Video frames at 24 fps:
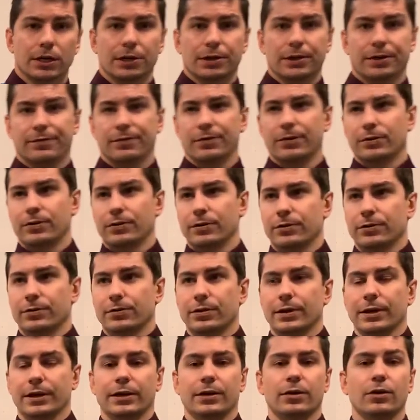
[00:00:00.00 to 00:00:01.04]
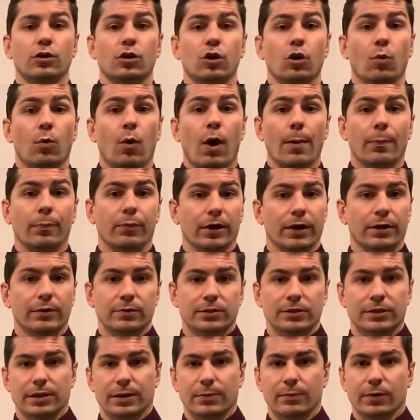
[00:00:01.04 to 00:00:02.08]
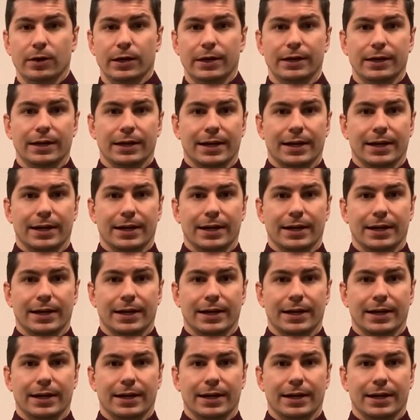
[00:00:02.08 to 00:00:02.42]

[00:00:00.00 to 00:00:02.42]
if you think you cooperate with someone,